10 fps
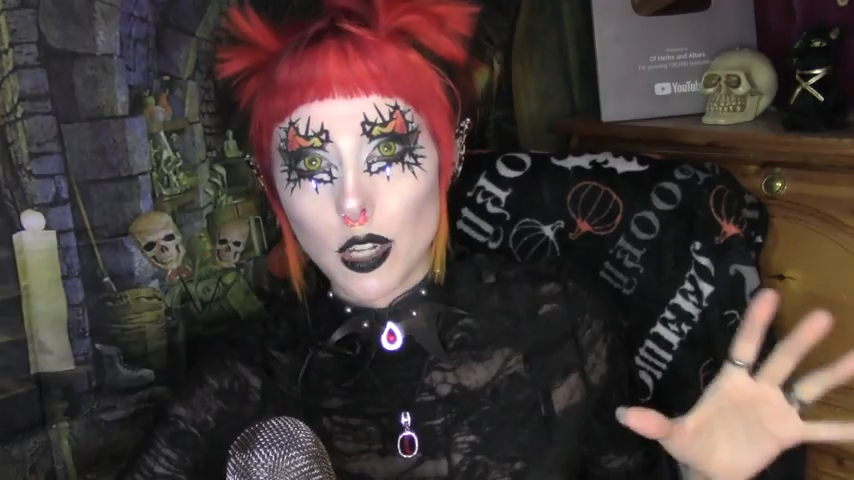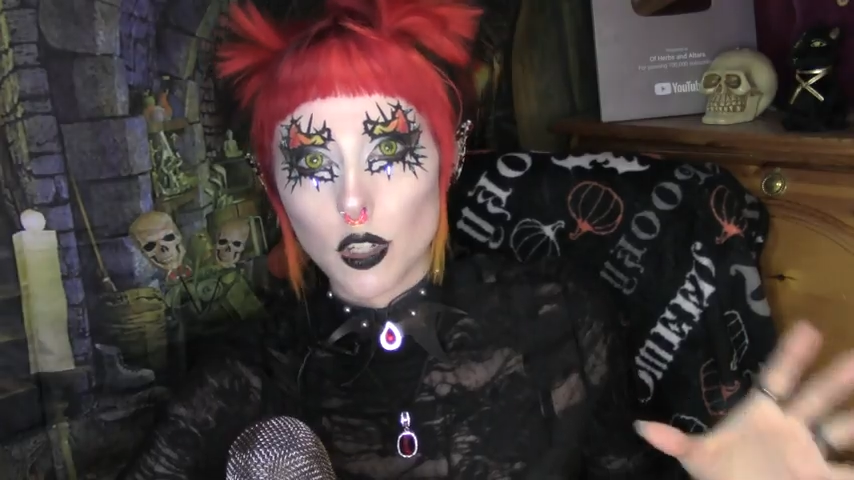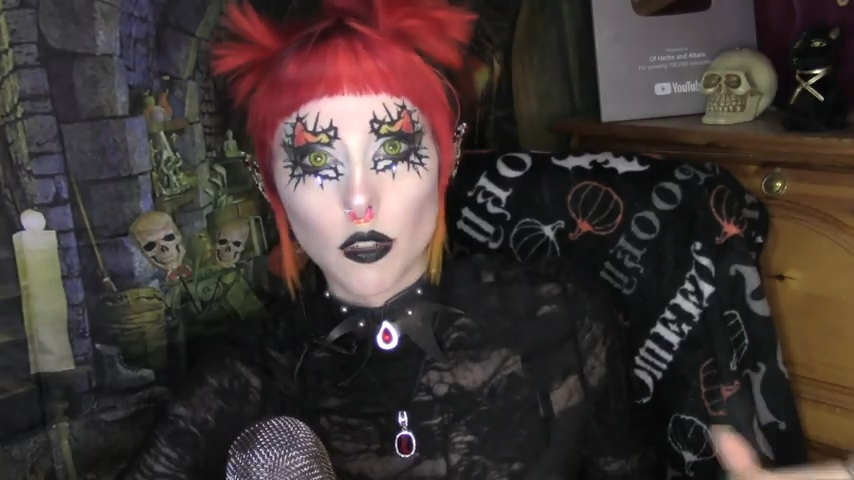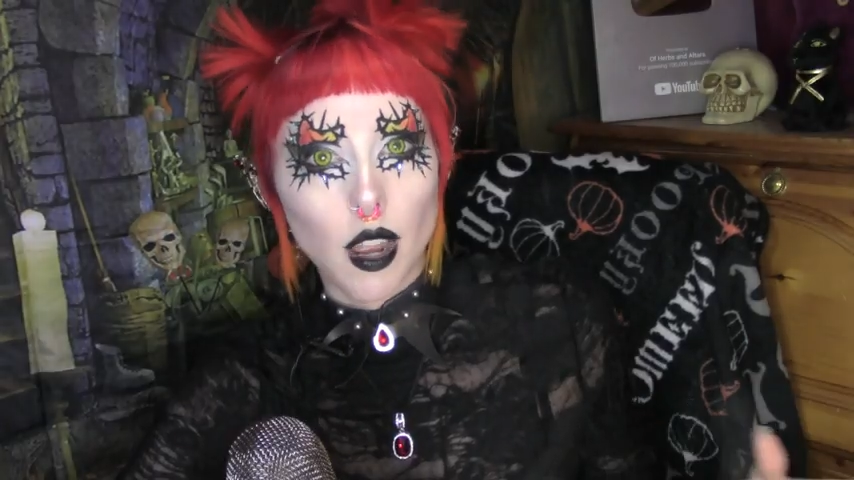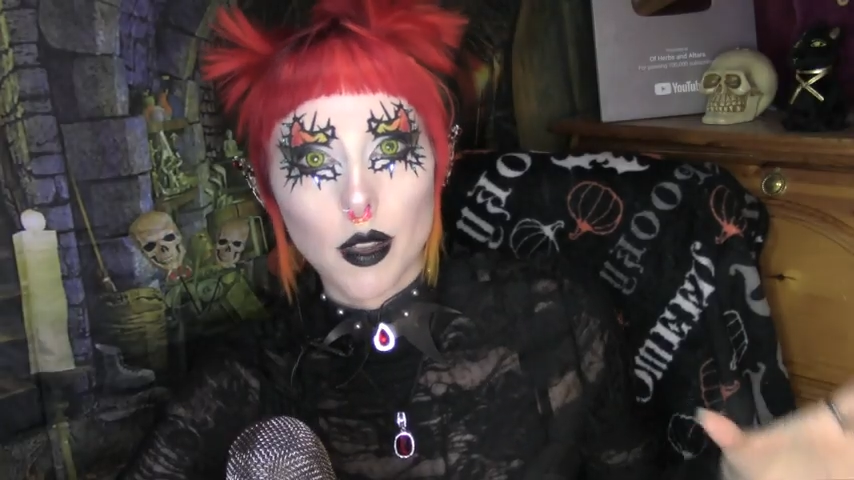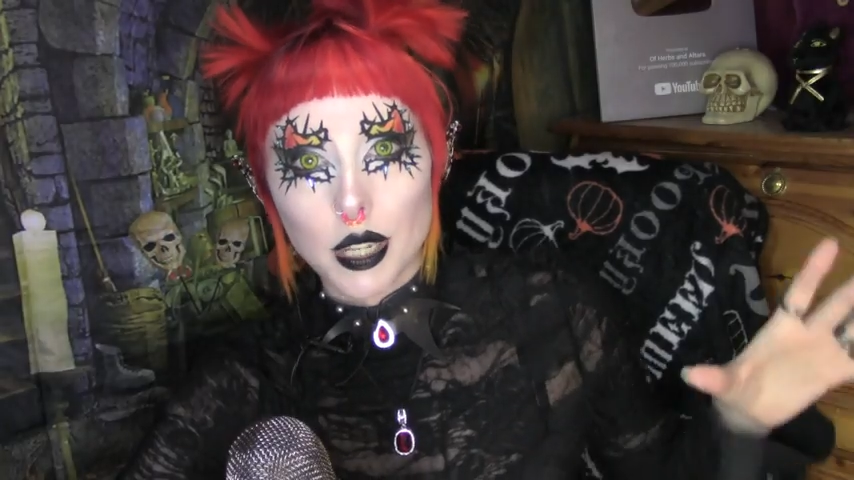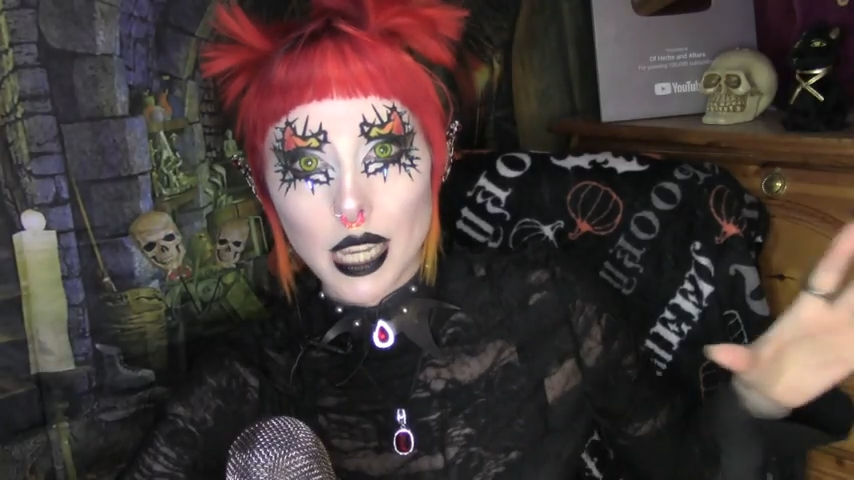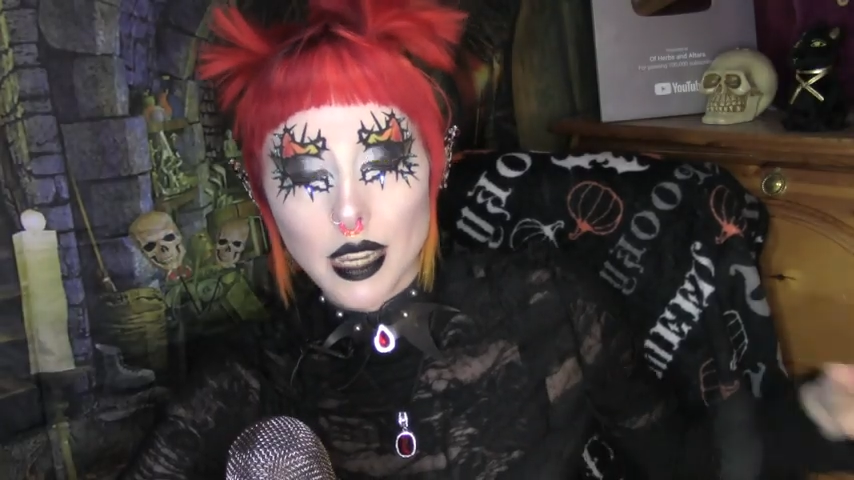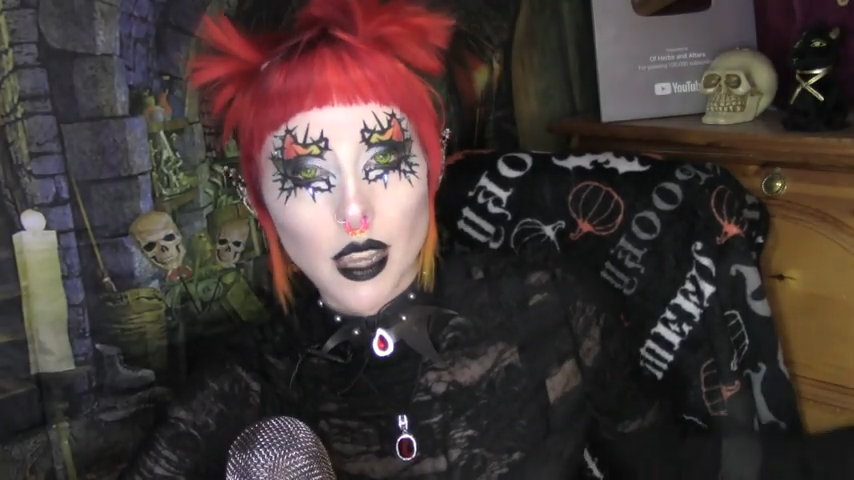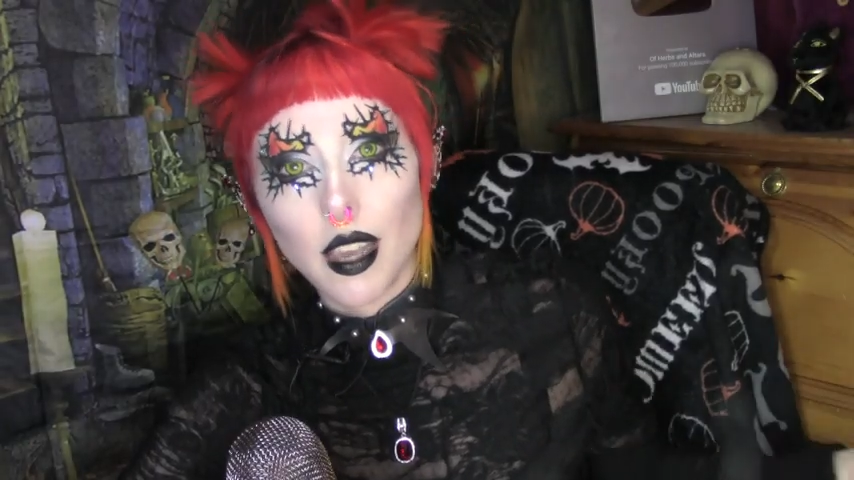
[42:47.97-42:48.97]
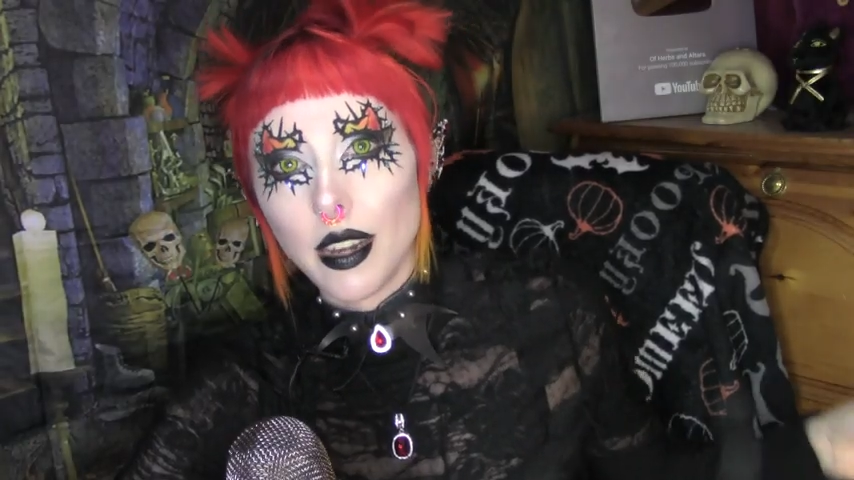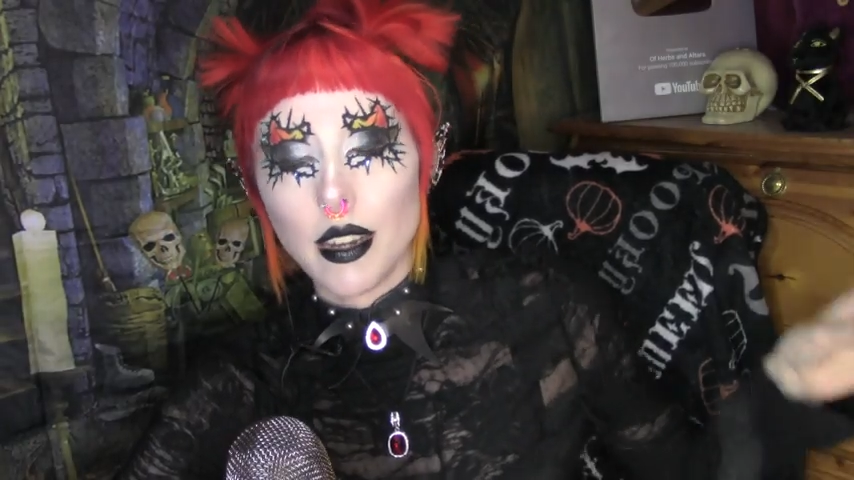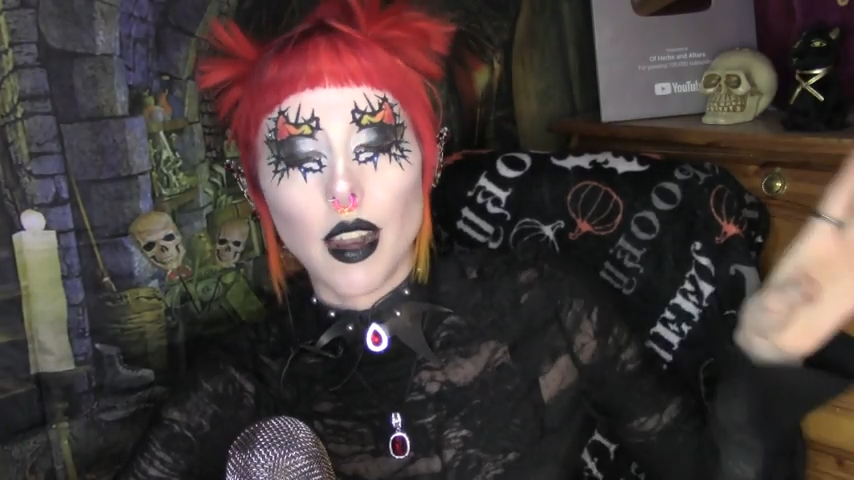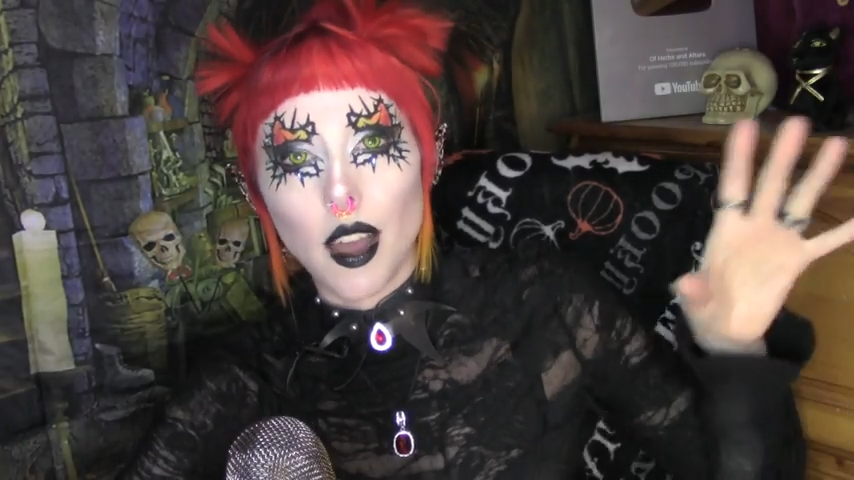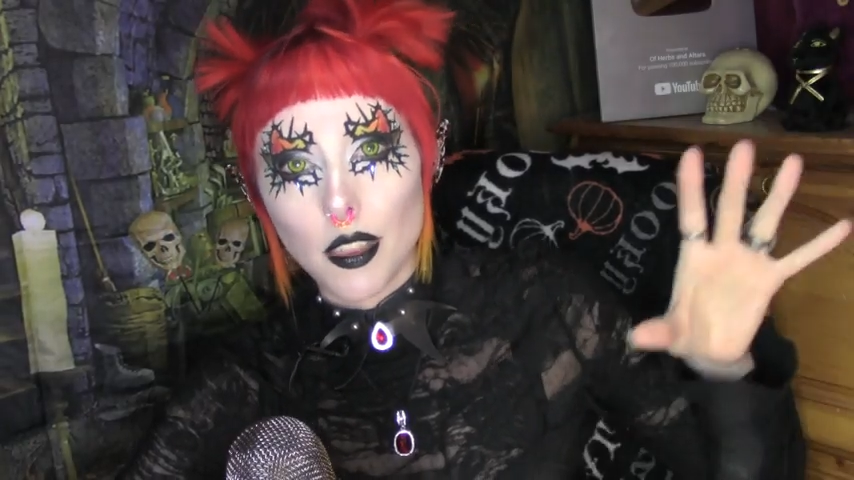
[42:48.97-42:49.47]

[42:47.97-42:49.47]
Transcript: been trialled here and in